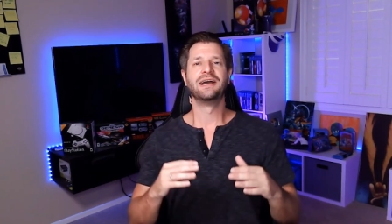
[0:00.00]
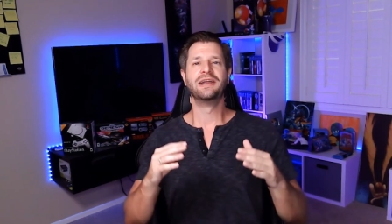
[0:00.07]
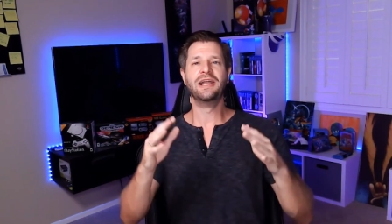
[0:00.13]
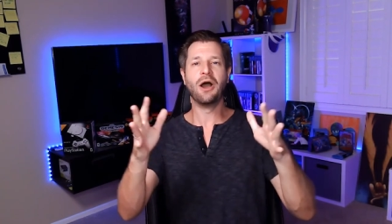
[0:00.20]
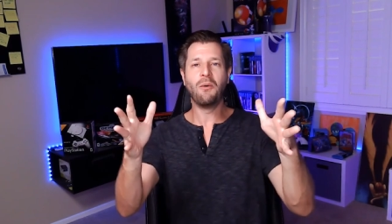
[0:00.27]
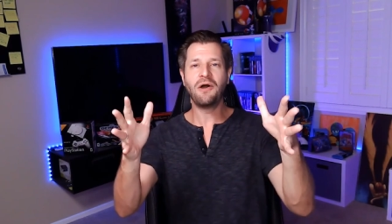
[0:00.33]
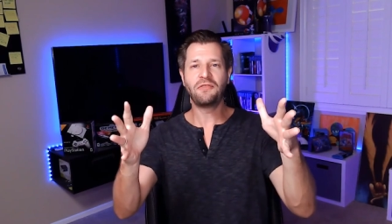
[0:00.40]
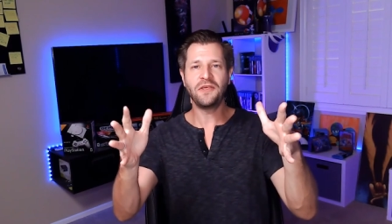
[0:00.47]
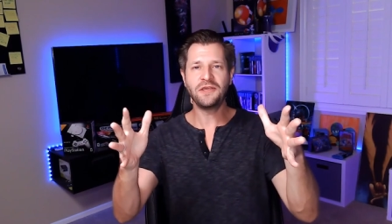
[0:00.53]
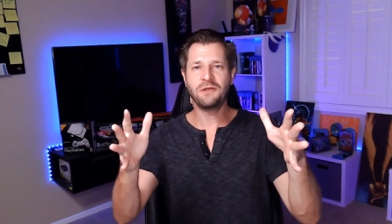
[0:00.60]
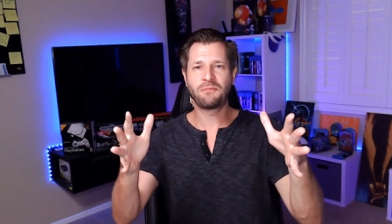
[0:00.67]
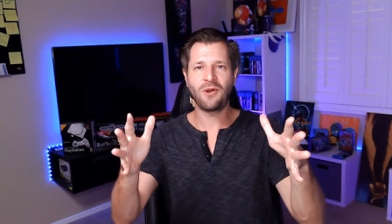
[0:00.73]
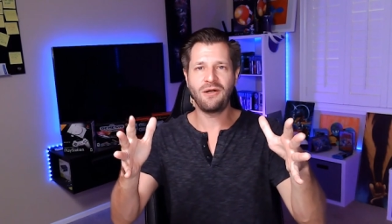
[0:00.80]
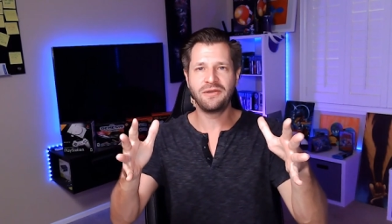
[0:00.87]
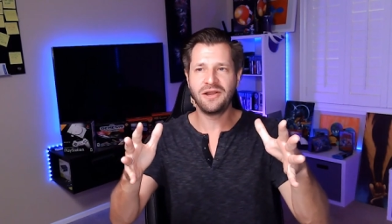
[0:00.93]
Now, one thing you
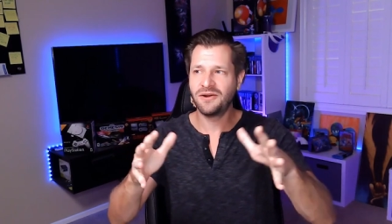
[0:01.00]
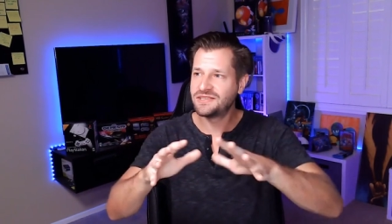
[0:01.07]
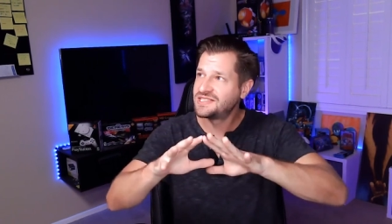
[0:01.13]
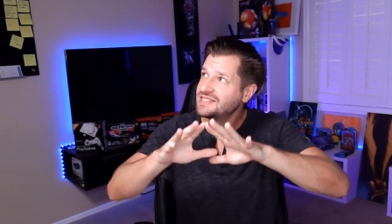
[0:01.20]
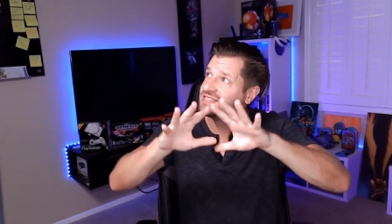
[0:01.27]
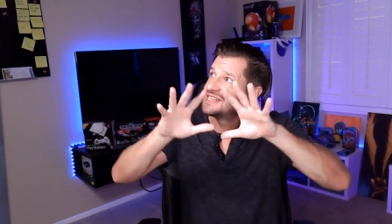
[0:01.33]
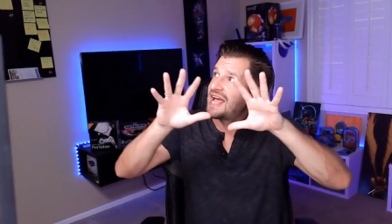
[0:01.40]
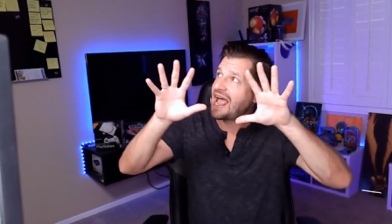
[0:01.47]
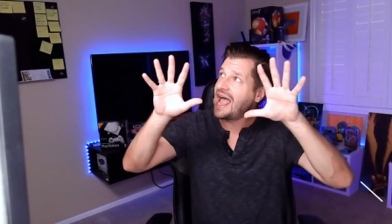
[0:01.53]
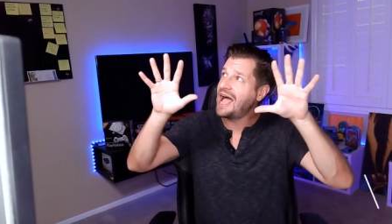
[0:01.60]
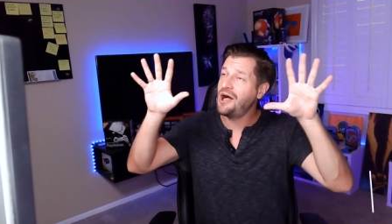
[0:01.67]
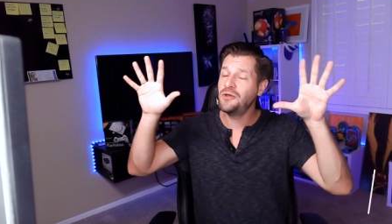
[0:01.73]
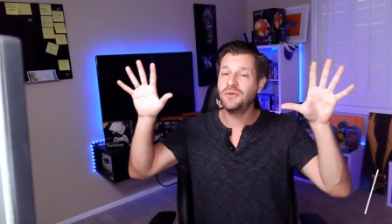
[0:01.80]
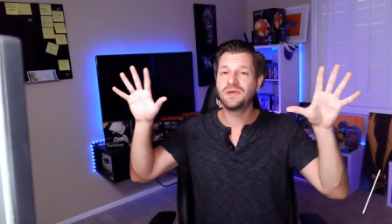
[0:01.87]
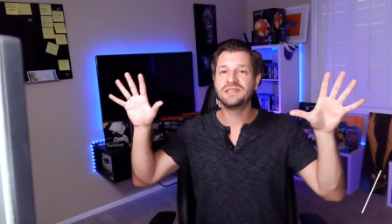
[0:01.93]
probably noticed is
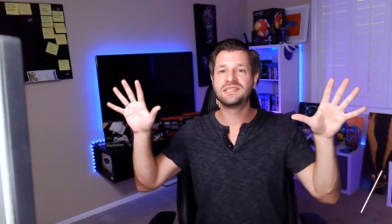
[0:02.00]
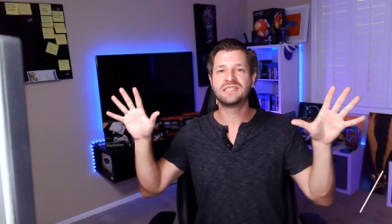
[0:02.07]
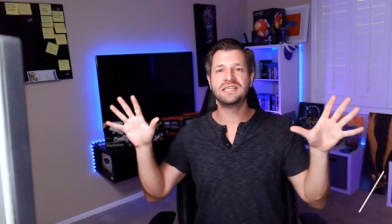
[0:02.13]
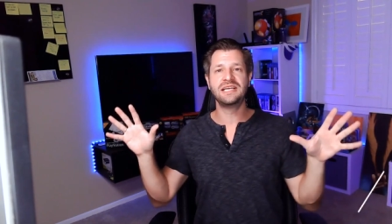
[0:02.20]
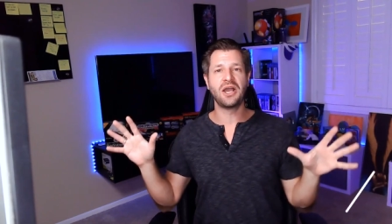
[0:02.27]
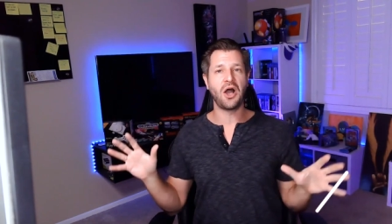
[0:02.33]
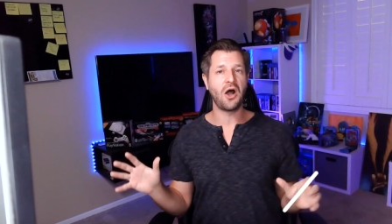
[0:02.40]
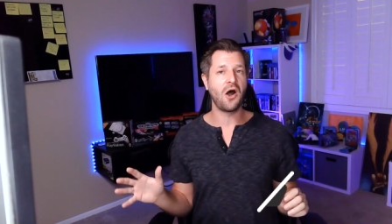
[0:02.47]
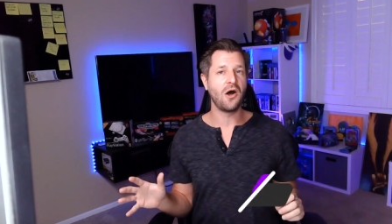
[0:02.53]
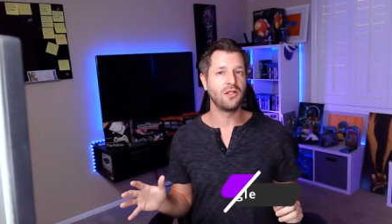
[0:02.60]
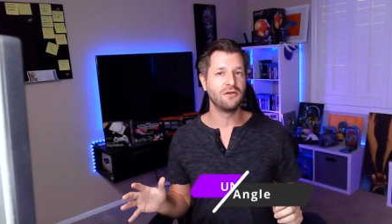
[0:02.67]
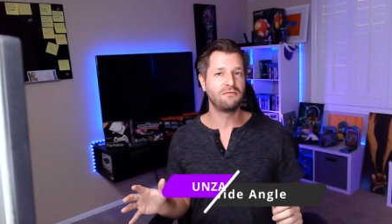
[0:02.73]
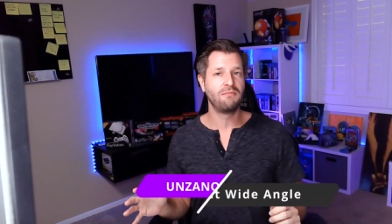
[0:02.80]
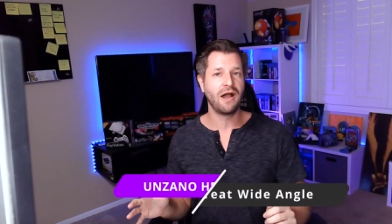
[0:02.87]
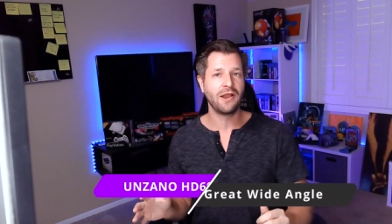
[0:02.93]
how you can see all
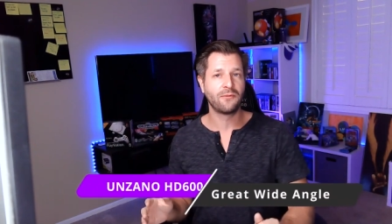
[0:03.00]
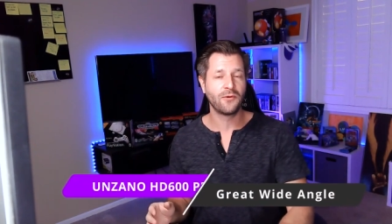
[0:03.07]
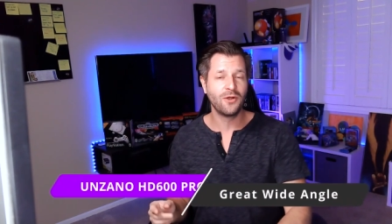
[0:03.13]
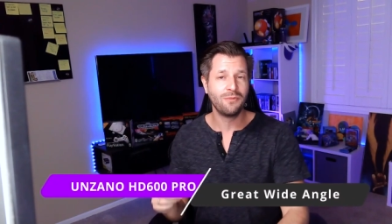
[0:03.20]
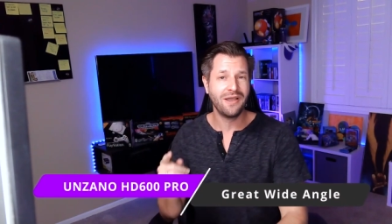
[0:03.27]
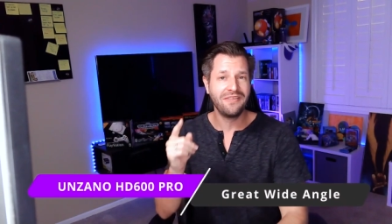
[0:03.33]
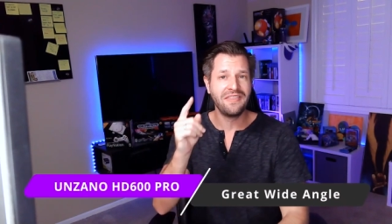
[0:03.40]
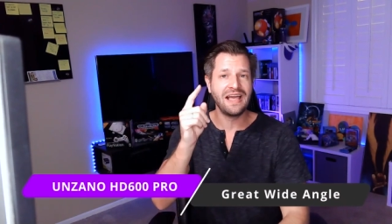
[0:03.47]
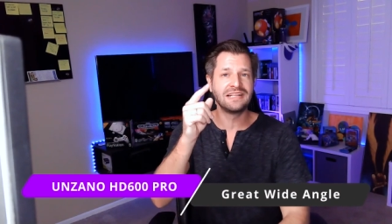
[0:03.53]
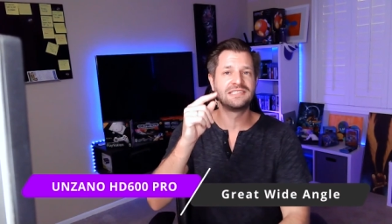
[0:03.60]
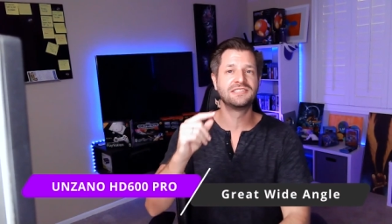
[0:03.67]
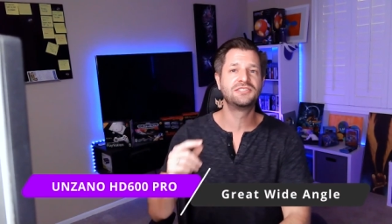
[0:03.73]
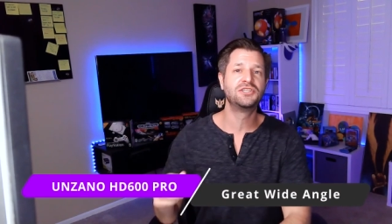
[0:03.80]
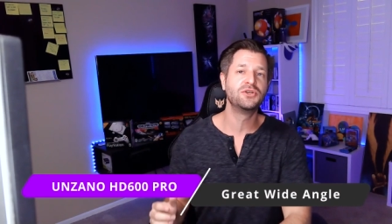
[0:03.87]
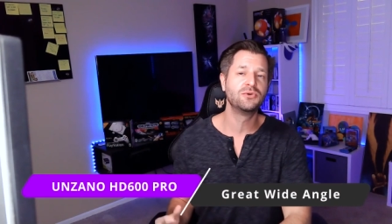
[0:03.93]
of my room, and that's
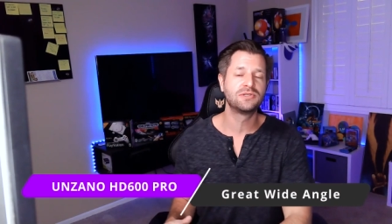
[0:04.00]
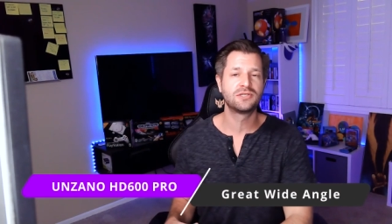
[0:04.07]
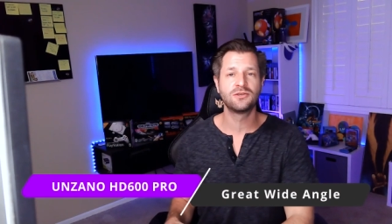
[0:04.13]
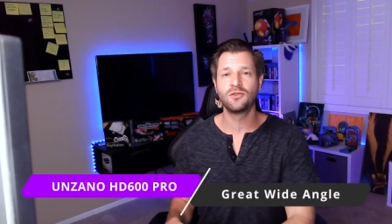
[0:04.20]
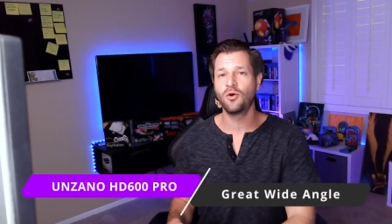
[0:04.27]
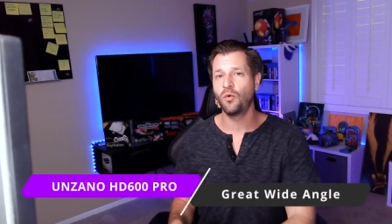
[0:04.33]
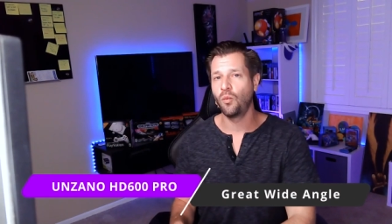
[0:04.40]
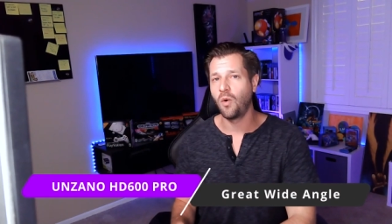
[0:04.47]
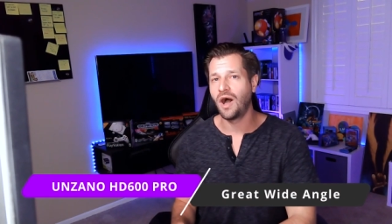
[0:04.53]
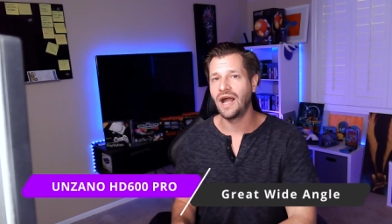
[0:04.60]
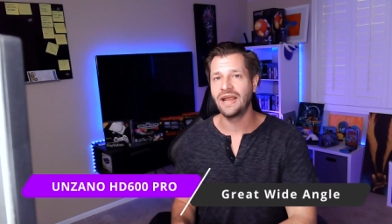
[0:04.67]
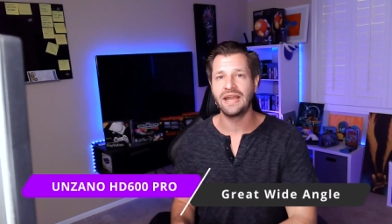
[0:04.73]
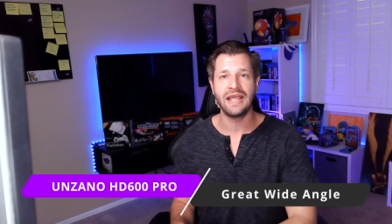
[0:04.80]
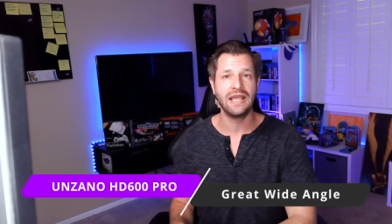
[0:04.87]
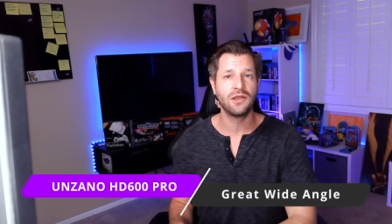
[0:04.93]
due to the
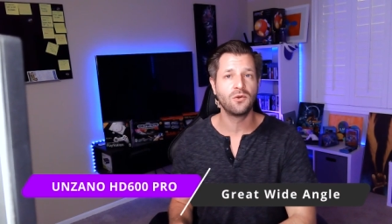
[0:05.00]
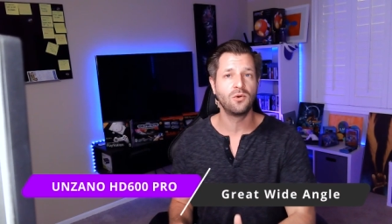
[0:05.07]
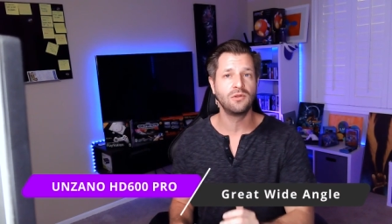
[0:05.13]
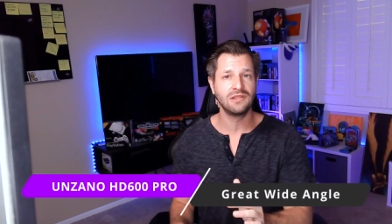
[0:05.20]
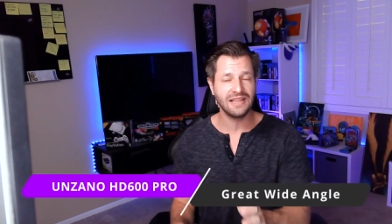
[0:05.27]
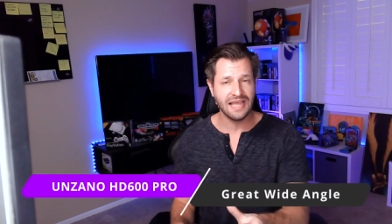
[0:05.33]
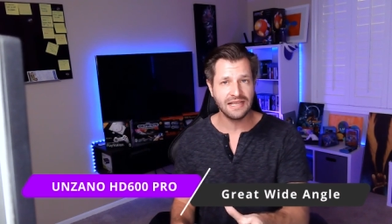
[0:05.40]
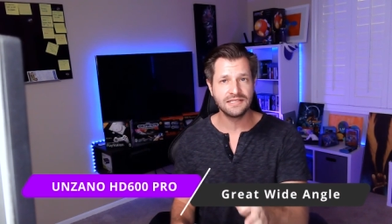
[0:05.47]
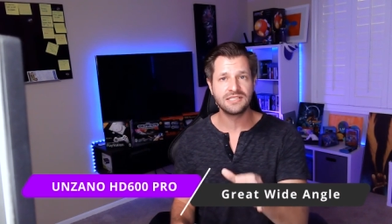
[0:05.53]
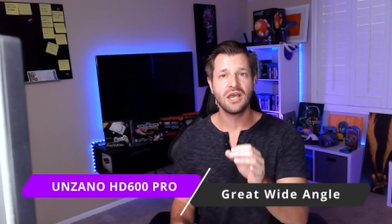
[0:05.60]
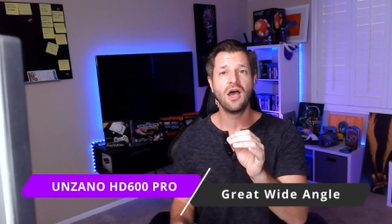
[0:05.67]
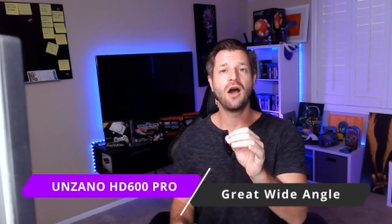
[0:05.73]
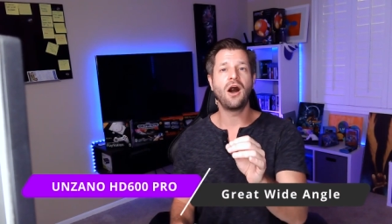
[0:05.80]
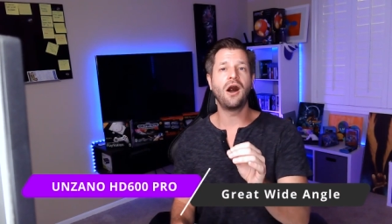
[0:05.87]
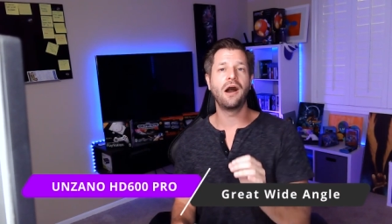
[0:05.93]
wide angle lens
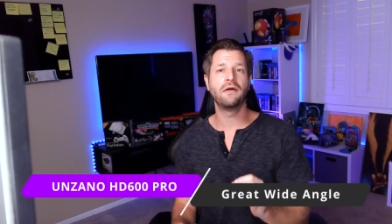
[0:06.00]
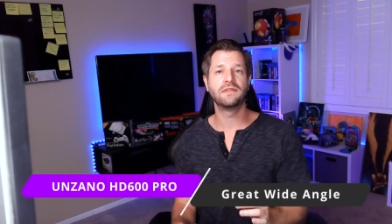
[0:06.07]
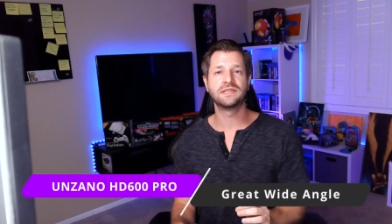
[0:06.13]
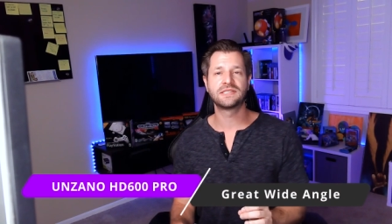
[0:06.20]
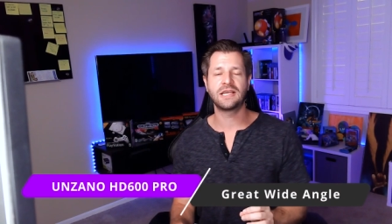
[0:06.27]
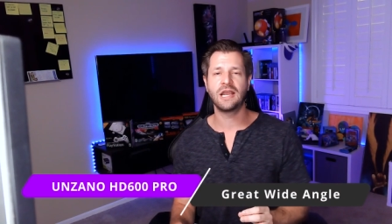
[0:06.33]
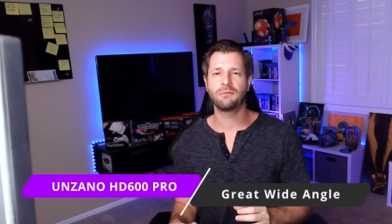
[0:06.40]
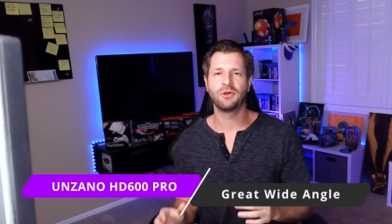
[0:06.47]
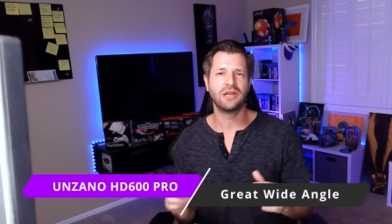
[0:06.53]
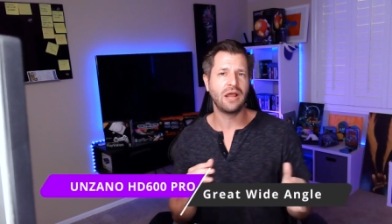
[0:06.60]
on this camera.